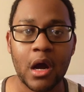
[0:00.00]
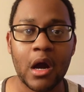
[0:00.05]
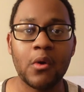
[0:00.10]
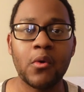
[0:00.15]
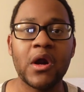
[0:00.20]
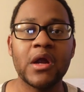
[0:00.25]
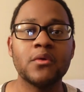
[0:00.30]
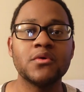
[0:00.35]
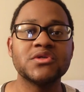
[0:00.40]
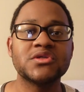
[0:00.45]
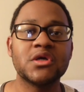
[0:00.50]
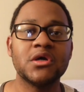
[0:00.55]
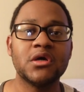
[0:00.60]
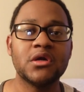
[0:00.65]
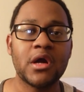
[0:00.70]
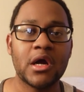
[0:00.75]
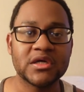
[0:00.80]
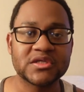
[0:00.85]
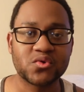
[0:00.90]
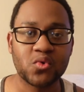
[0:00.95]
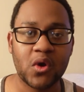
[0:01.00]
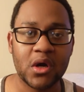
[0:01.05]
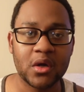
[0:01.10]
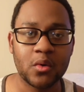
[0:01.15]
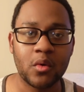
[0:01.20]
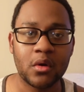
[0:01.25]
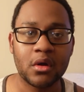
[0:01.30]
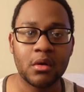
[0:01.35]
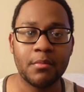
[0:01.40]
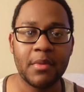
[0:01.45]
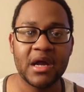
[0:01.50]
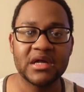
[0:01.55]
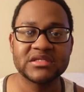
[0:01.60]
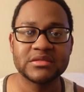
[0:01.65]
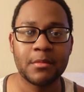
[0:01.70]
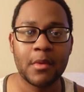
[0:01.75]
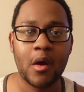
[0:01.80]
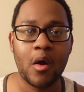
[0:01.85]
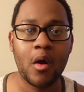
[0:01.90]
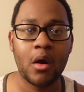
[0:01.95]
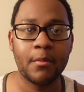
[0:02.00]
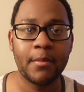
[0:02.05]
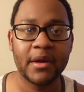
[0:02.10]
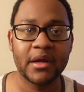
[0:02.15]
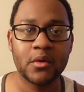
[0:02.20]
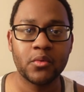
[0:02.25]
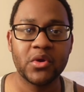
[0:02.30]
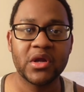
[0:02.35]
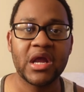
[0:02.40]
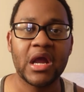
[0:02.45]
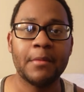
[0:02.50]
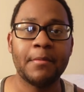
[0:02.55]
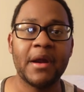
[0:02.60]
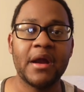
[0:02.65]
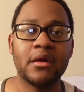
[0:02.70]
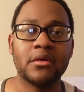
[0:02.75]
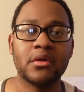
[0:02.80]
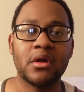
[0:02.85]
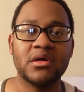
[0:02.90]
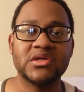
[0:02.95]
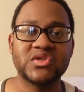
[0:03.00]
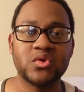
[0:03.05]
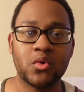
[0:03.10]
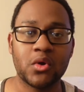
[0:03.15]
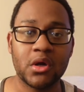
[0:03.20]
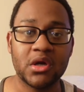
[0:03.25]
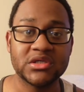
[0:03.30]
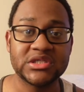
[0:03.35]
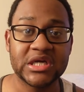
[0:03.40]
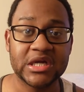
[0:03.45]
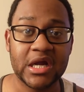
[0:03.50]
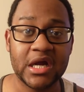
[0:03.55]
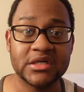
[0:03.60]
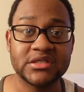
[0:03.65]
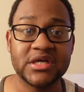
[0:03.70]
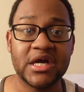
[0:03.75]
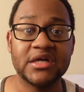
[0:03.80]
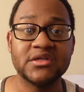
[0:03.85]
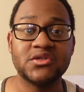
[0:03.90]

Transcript: Alright, what's going on, HawkSquad? Welcome back to my HawkBanger recap marathon. So we're going to check out Chi